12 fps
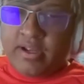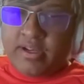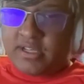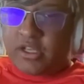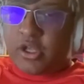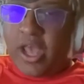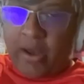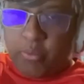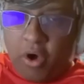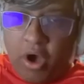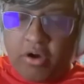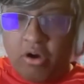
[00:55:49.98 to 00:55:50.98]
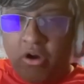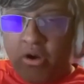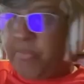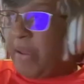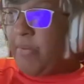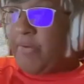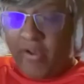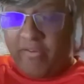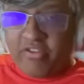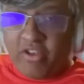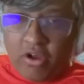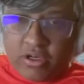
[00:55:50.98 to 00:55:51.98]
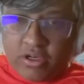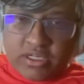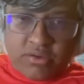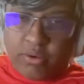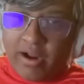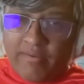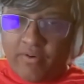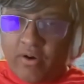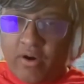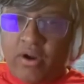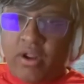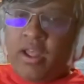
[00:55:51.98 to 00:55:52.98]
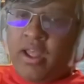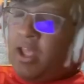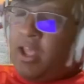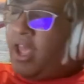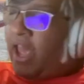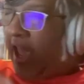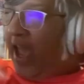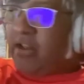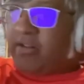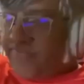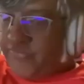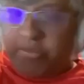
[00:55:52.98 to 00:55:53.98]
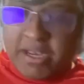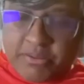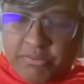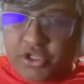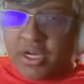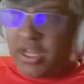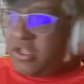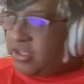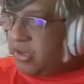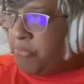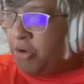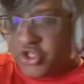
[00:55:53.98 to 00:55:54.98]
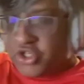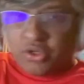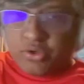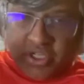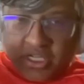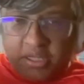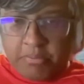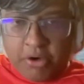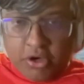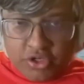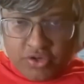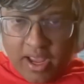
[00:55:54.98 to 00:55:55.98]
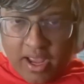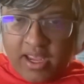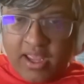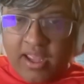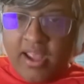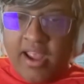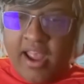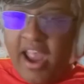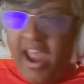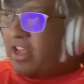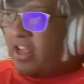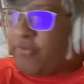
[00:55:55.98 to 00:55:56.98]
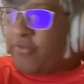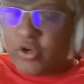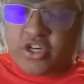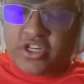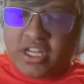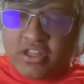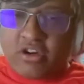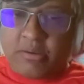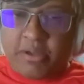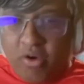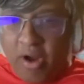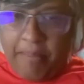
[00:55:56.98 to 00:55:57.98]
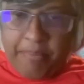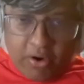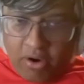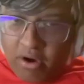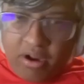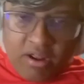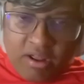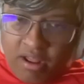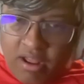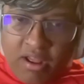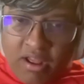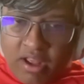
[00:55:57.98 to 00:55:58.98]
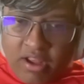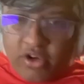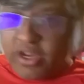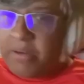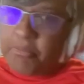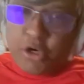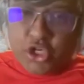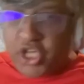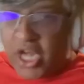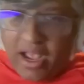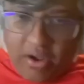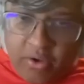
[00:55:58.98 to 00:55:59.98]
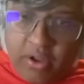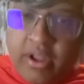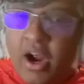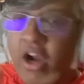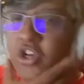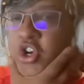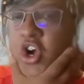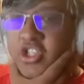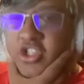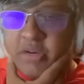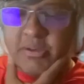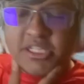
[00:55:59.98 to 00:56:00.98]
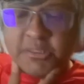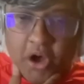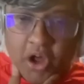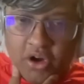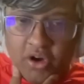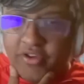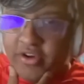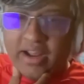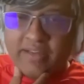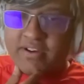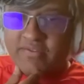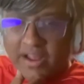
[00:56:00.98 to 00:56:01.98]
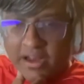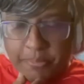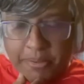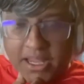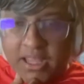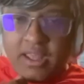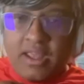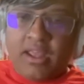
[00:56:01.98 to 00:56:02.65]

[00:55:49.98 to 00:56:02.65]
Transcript: It's like you add water, maybe if you have salt, whatever, and you mush it into mush. You just eat the mush, right? And like, of course, our teeth are going to be crappier. You're eating mush now. Our jaws are going to be smaller. They're not even developing.